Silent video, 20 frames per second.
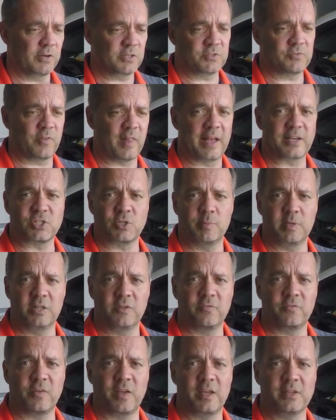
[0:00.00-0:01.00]
it's flashing me in
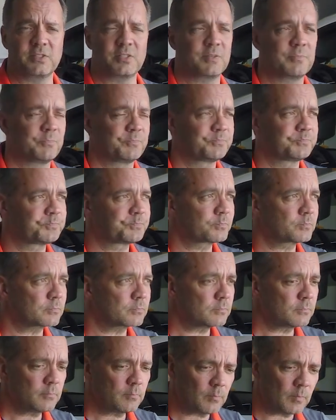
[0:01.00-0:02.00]
the face.
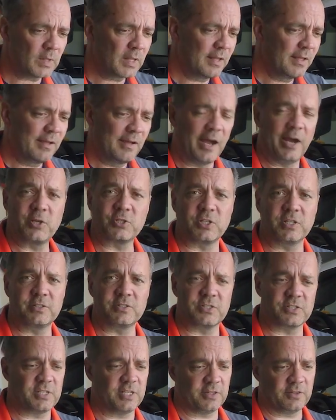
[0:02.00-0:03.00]
I usually
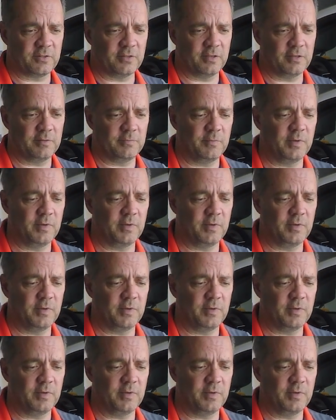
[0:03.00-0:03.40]
just hit the